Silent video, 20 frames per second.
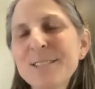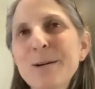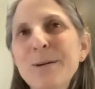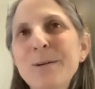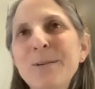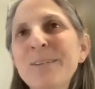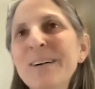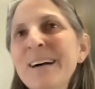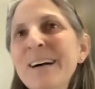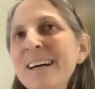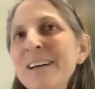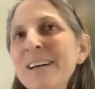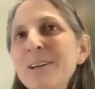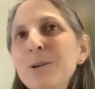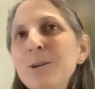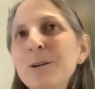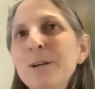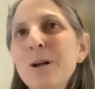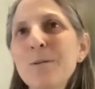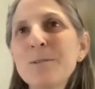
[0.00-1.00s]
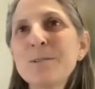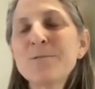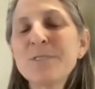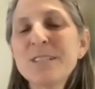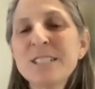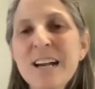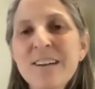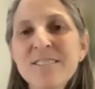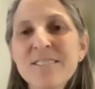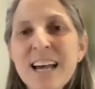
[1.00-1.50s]
So you can always
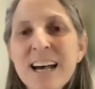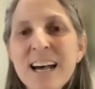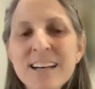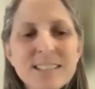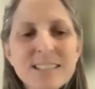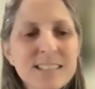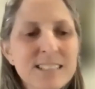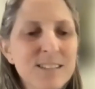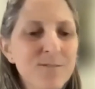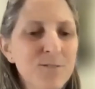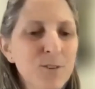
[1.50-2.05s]
reach out to us.